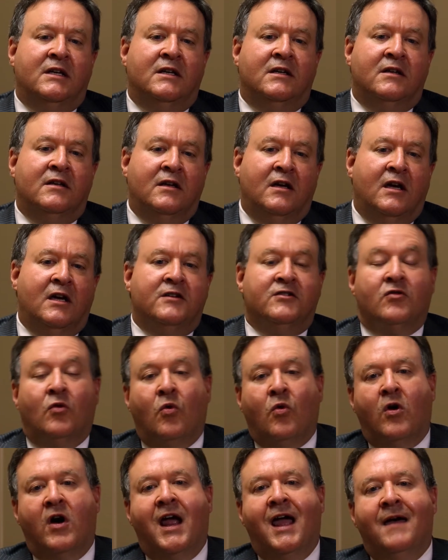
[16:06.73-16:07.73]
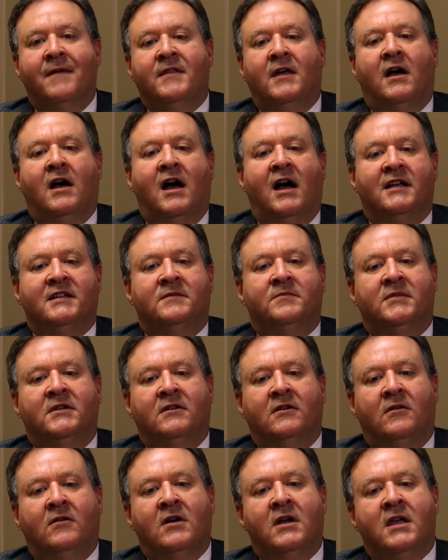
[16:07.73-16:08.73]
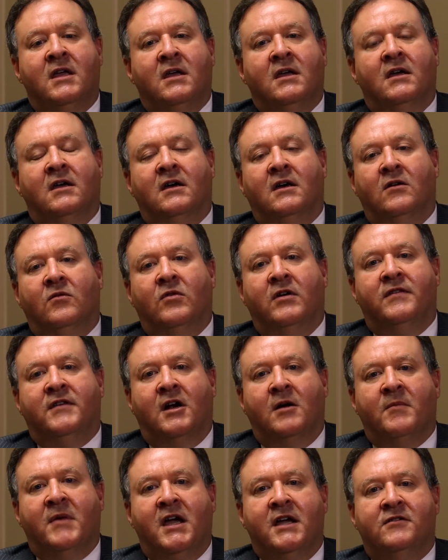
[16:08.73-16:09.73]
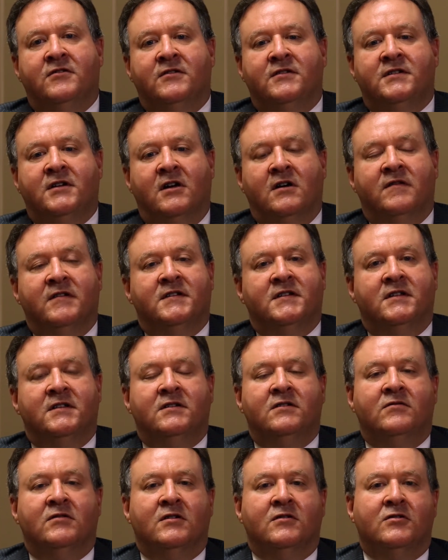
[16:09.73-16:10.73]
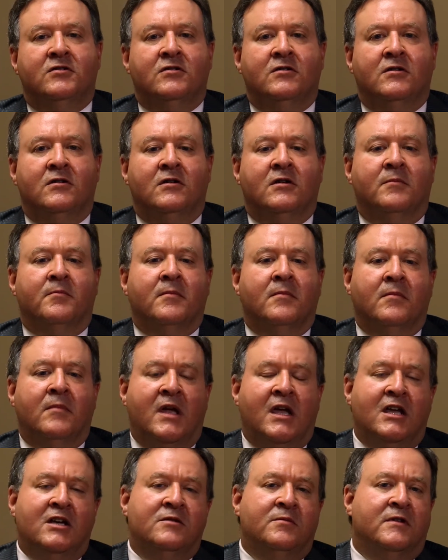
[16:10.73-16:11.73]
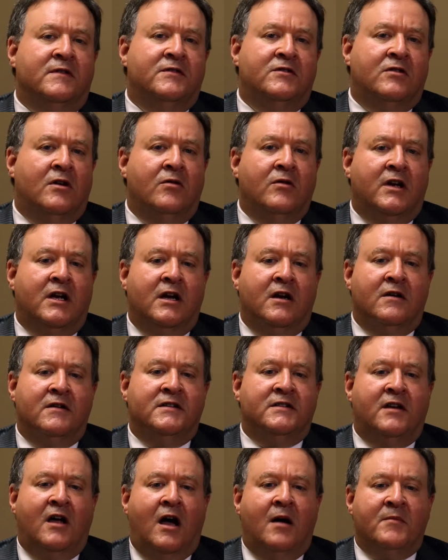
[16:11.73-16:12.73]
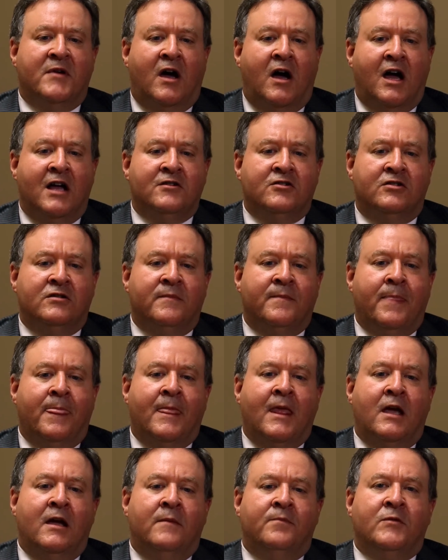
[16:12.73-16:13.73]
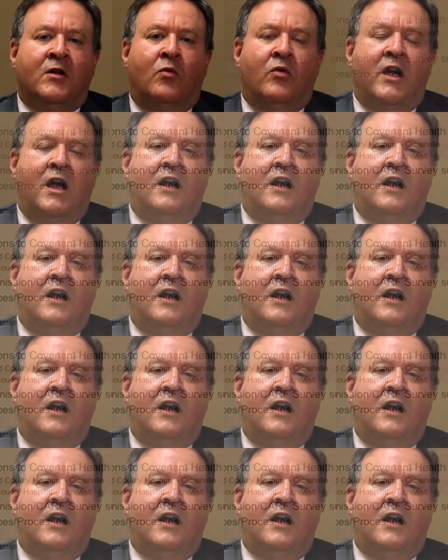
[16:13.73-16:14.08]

in touch or at the hospital with our major services to ensure management of stroke care is top notch. We